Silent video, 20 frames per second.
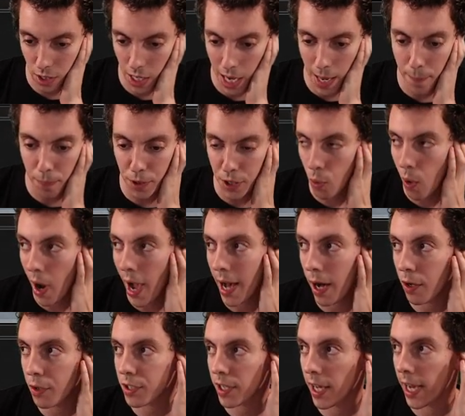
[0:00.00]
I'm pretty
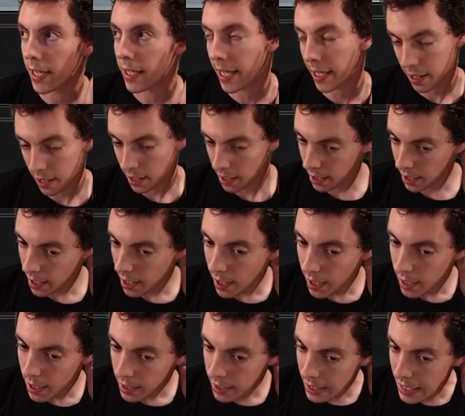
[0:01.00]
wild. I like
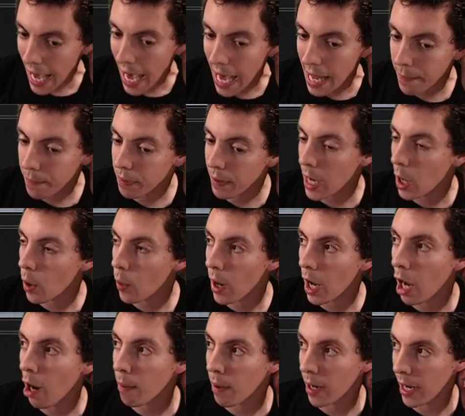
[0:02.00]
can play
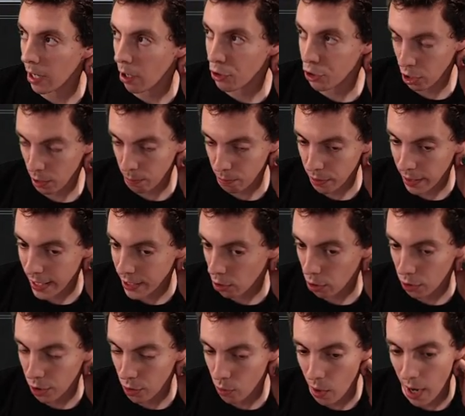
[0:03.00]
well, but I also can play
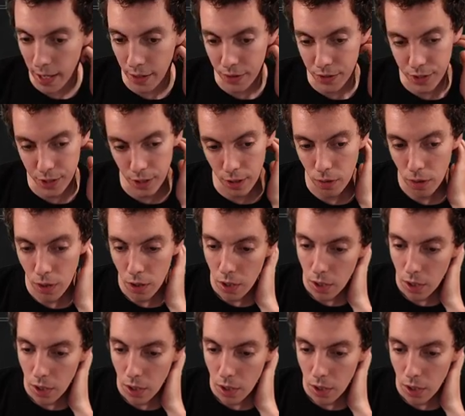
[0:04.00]
totally wild too.